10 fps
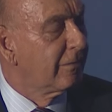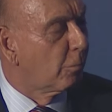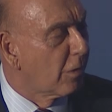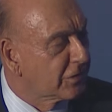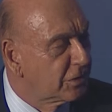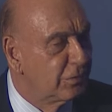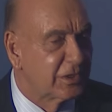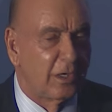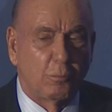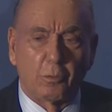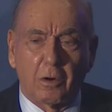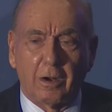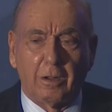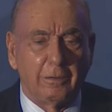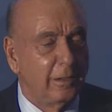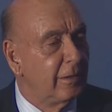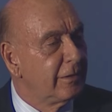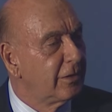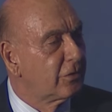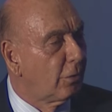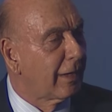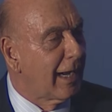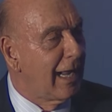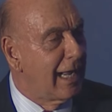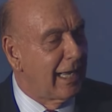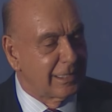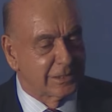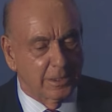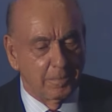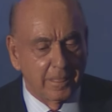Worst news in the world. Your daughter has